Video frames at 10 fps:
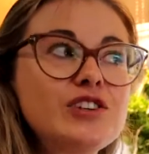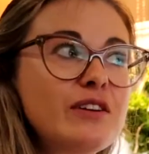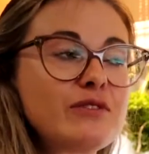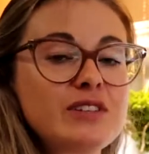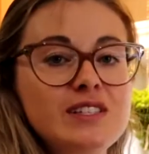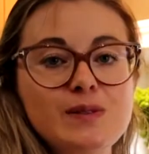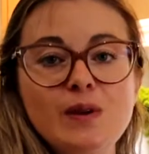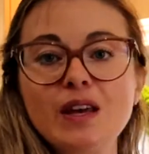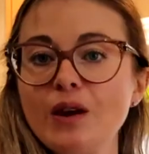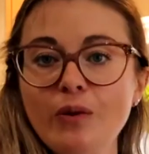Generally
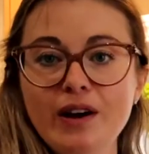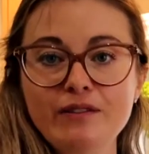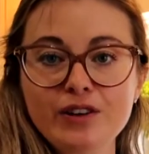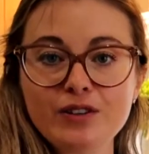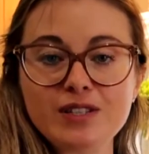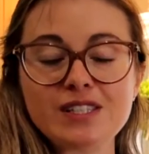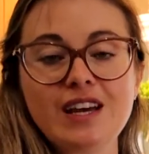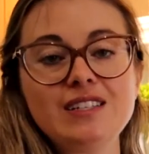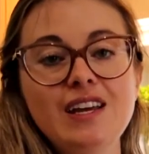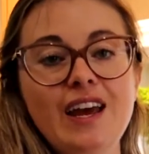speaking, wherever you
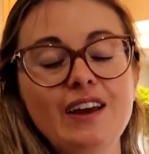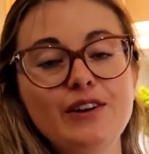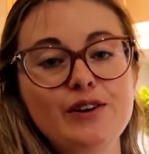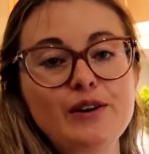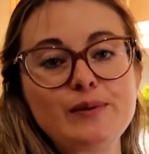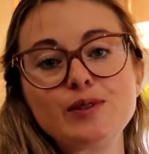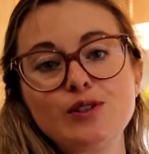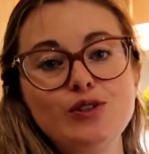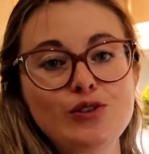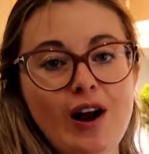decide to hang your herbs
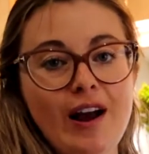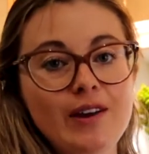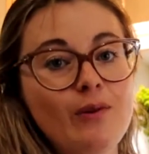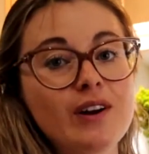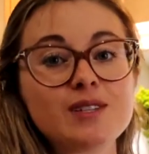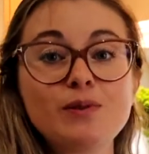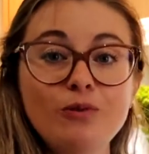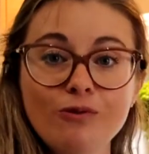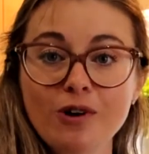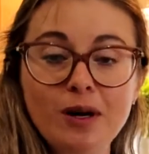to dry, you want it to be
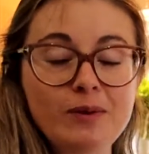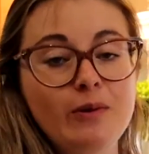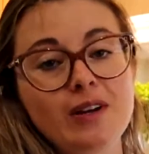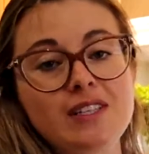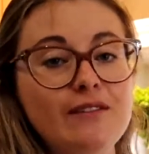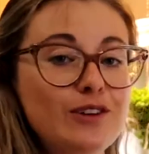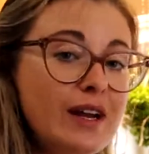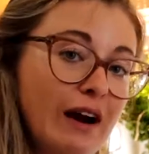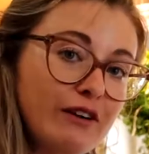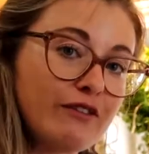warm, you want it to have
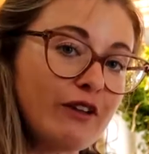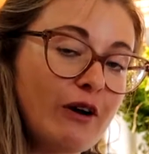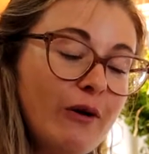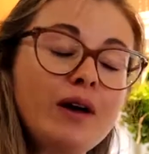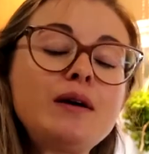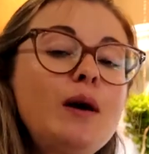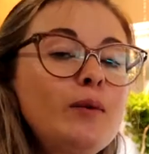good airflow,